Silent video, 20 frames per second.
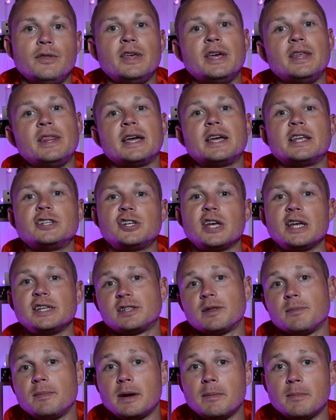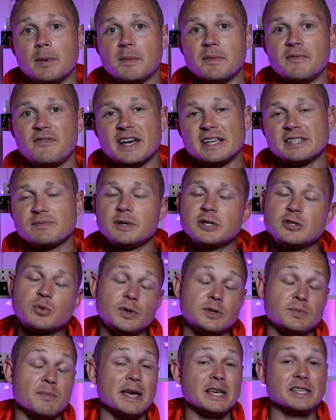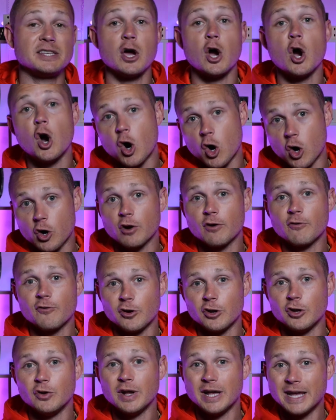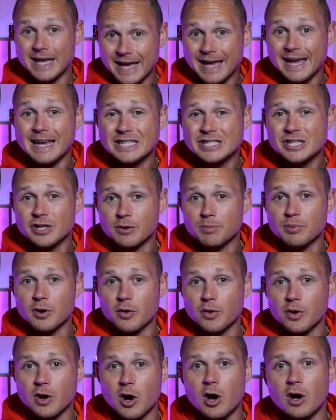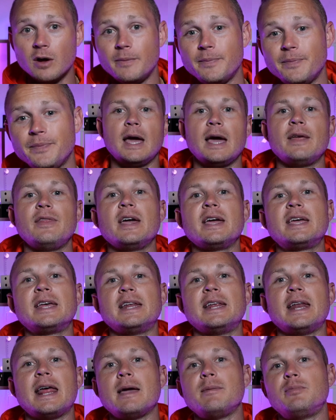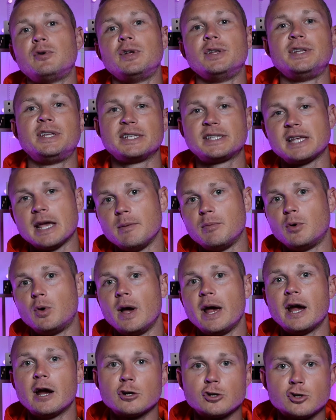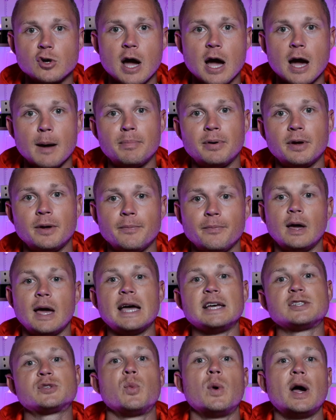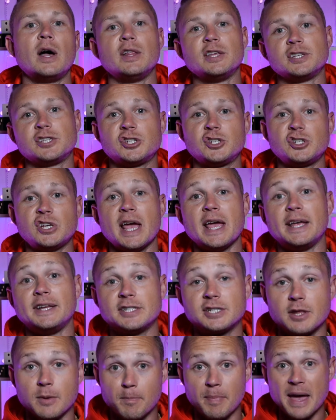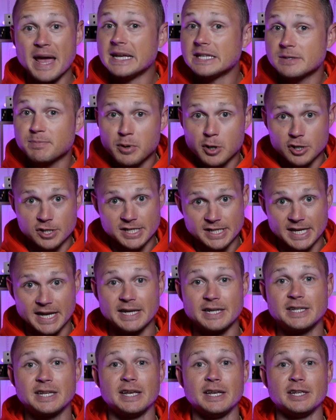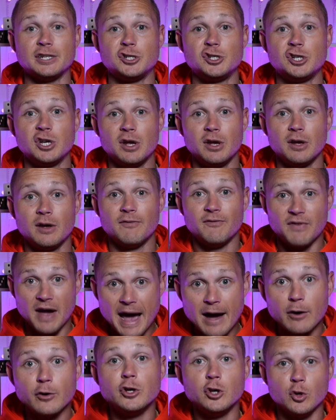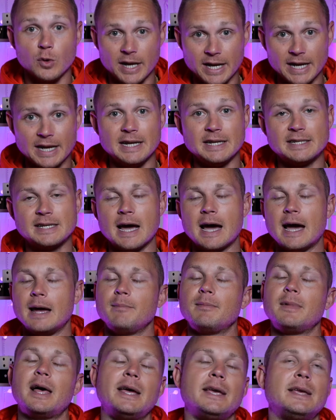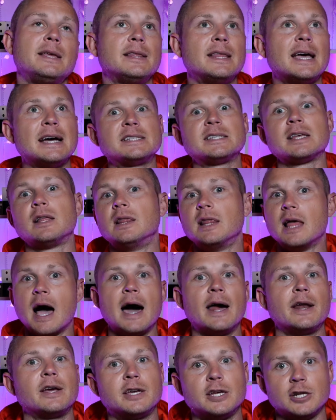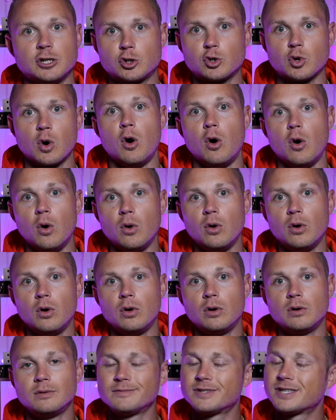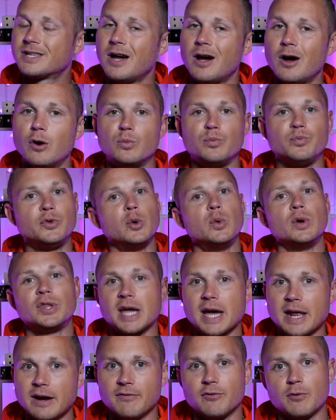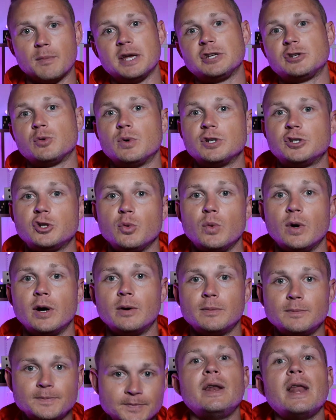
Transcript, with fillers: Then they can change the minimum investments, which makes it harder for you to get into the protocol and they can enable and disable airdrop as well as change the base percentage value at any time. Like that's a lot of control. So do with that information what you will.